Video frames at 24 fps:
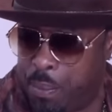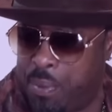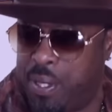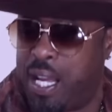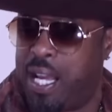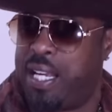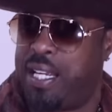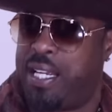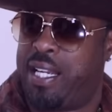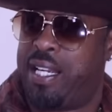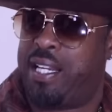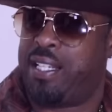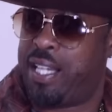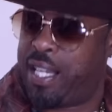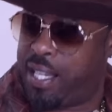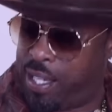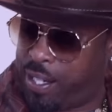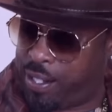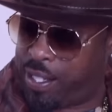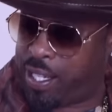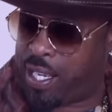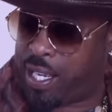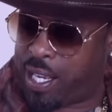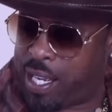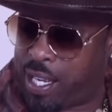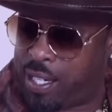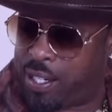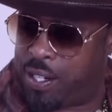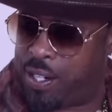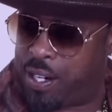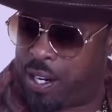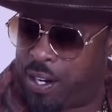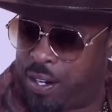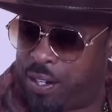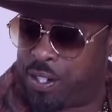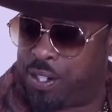I'm like, Hey, yeah, yeah, I
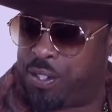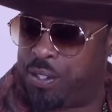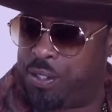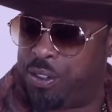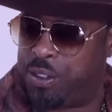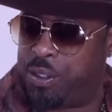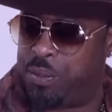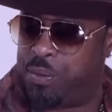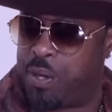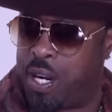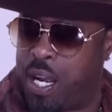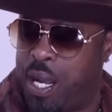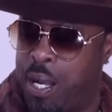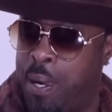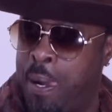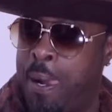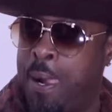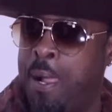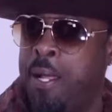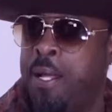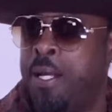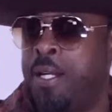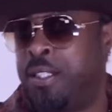know I heard of Kool G Rap.